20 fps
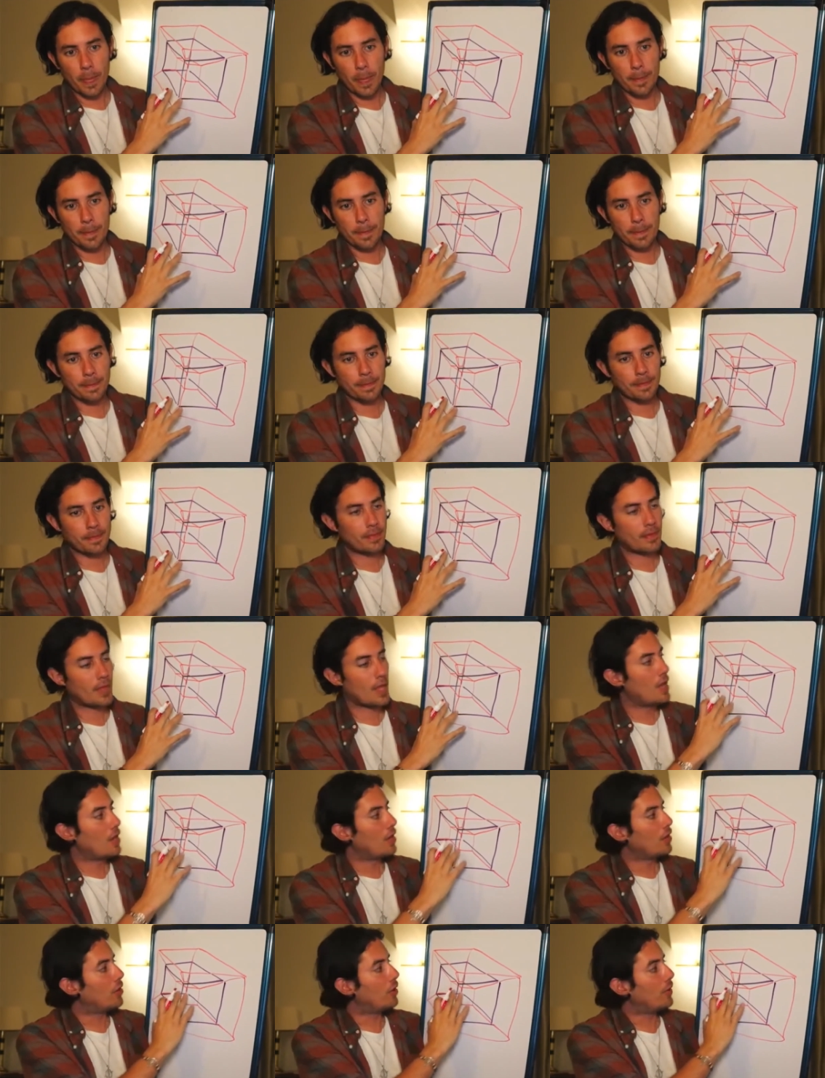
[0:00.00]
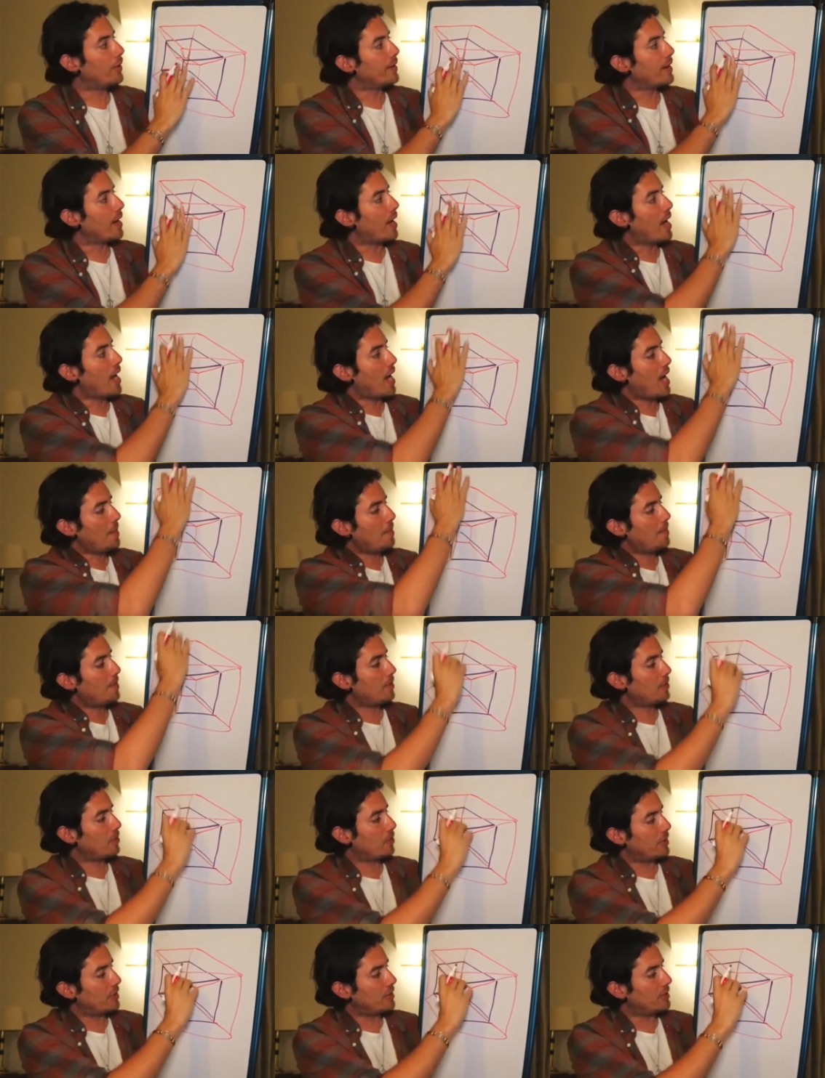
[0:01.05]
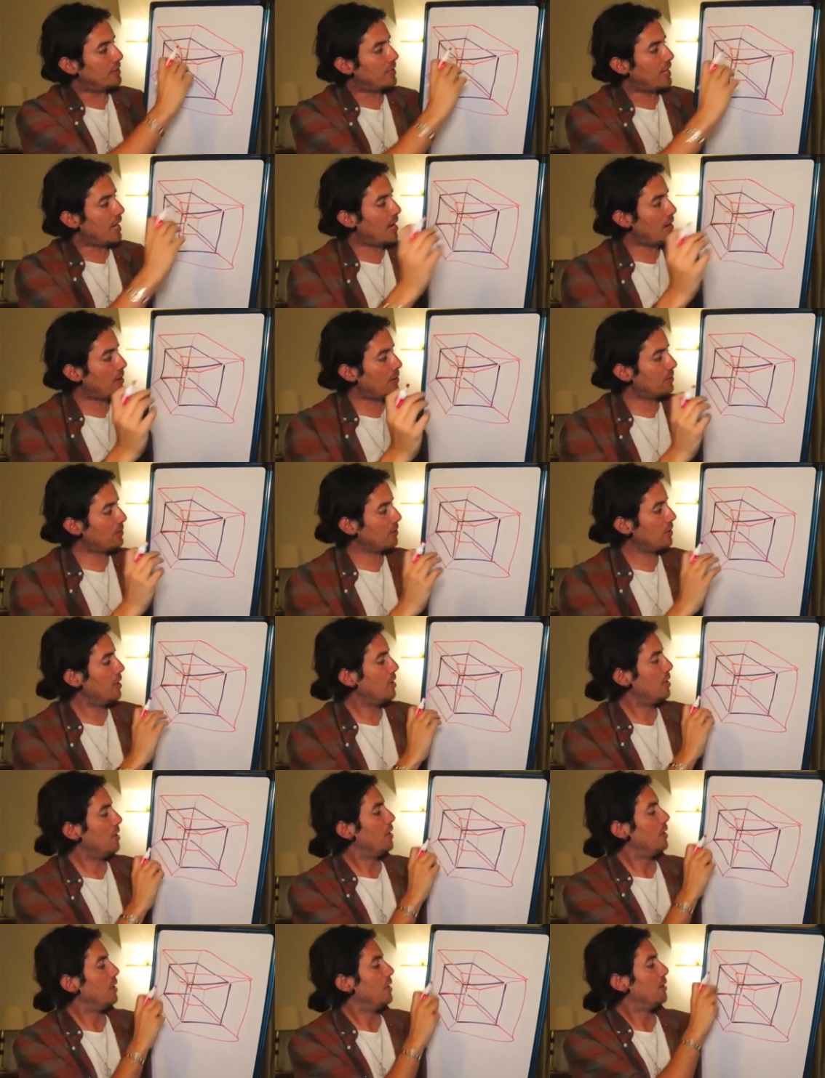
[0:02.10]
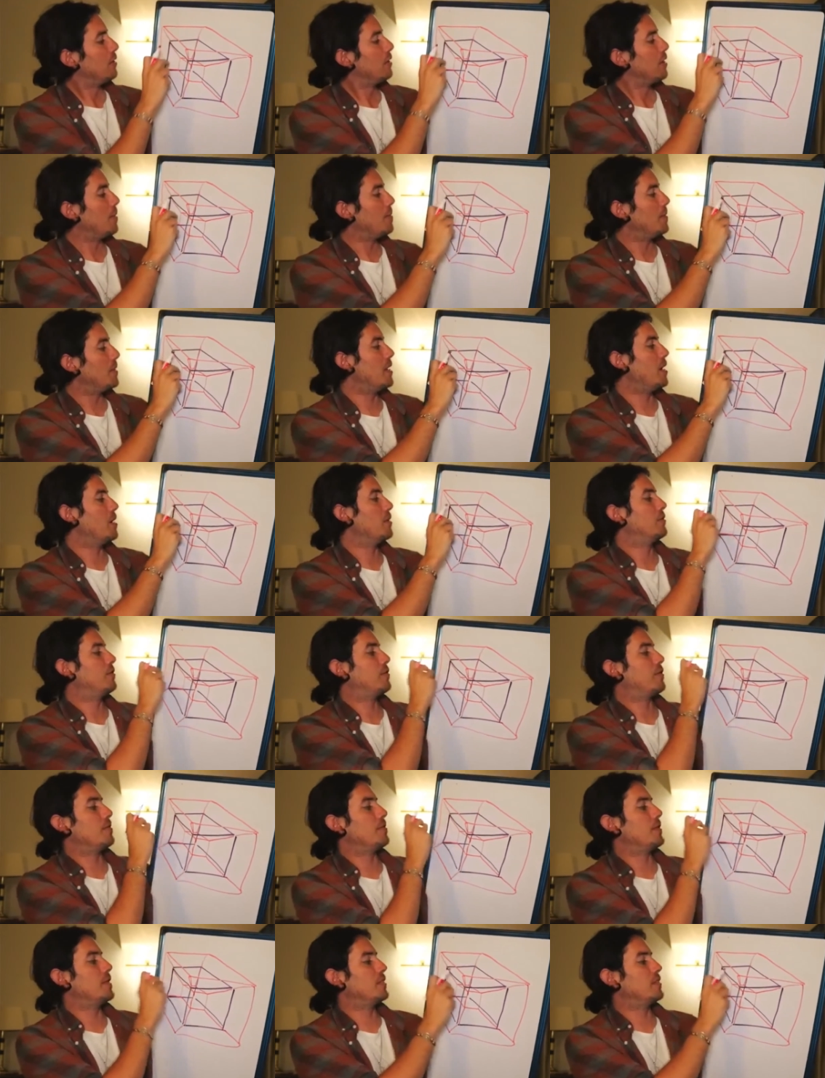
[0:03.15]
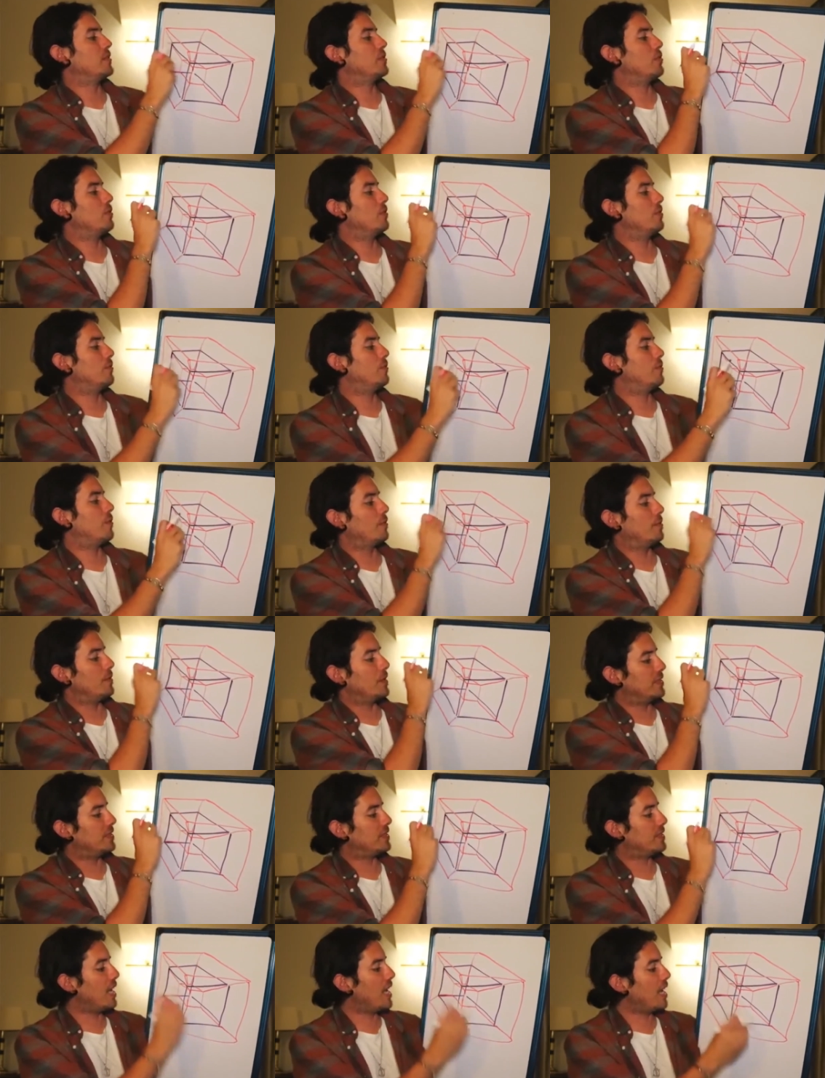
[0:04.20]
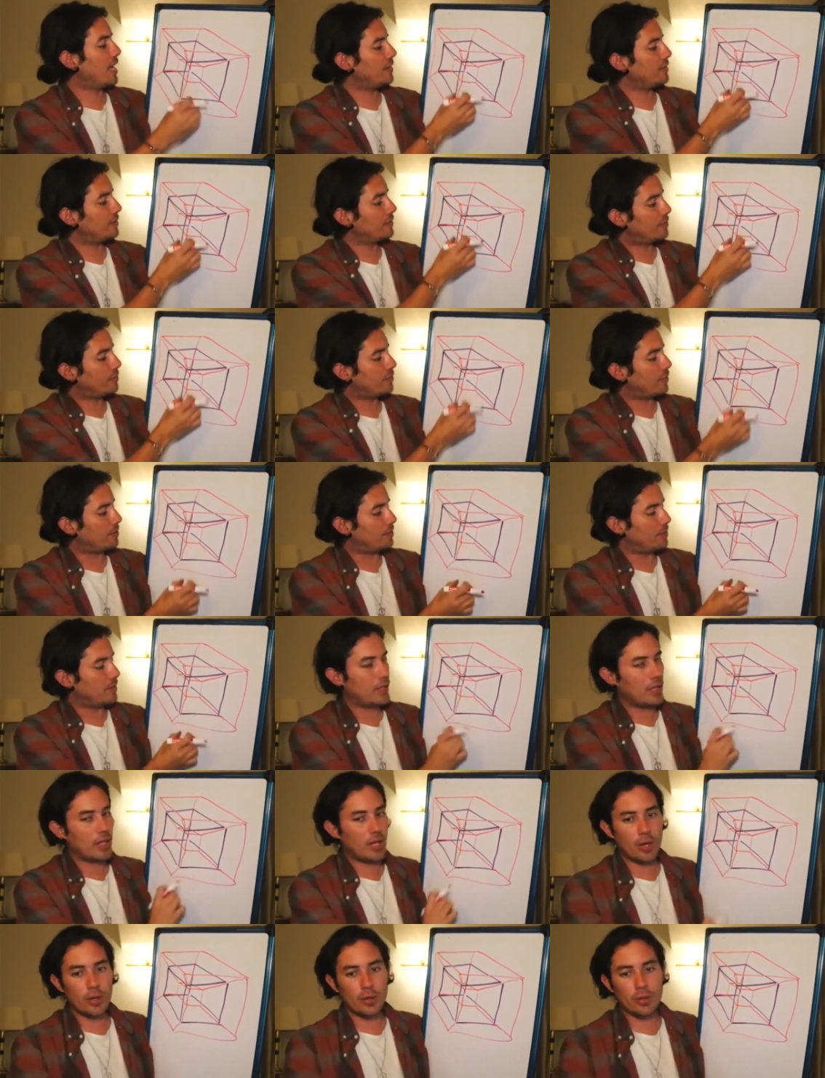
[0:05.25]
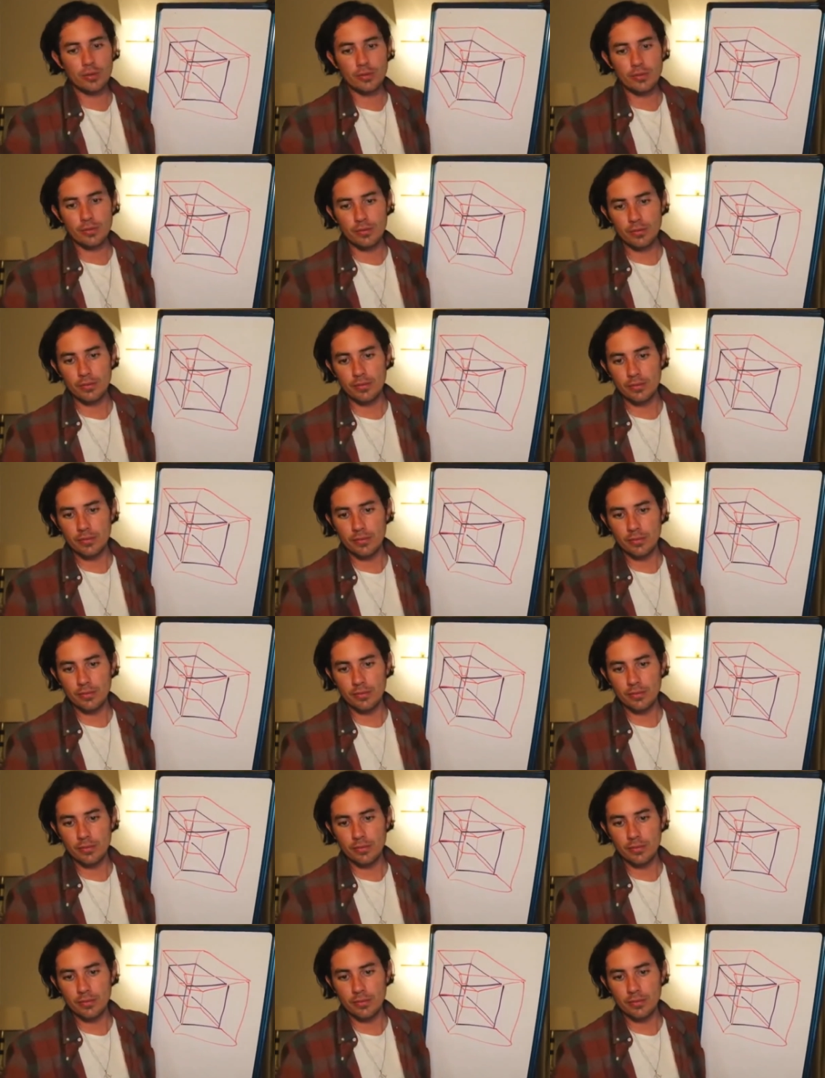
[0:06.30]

Hmm? Going up, going down, coming out from this from this side, from below,